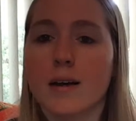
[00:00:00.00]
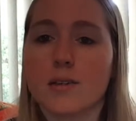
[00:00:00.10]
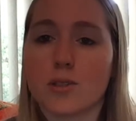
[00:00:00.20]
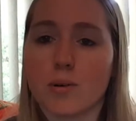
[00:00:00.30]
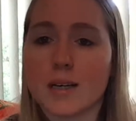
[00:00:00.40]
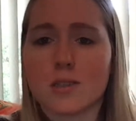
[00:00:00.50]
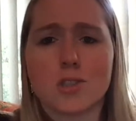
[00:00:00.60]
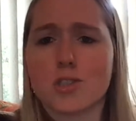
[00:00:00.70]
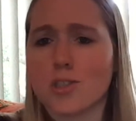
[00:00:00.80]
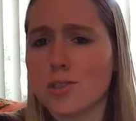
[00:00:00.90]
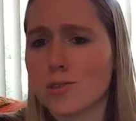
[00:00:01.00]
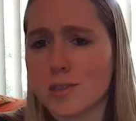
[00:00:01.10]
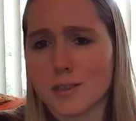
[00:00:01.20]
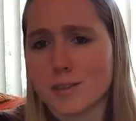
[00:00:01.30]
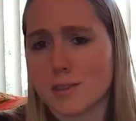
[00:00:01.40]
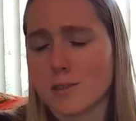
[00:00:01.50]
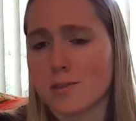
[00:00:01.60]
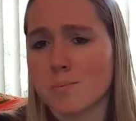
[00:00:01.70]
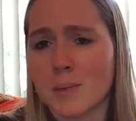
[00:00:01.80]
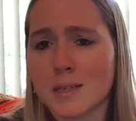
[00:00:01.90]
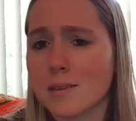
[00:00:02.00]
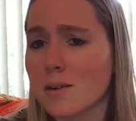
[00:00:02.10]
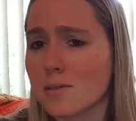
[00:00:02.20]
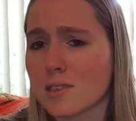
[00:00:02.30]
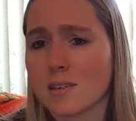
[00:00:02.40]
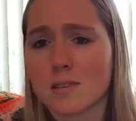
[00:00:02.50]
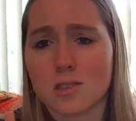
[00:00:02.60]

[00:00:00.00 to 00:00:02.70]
So I could just use this to make notes on,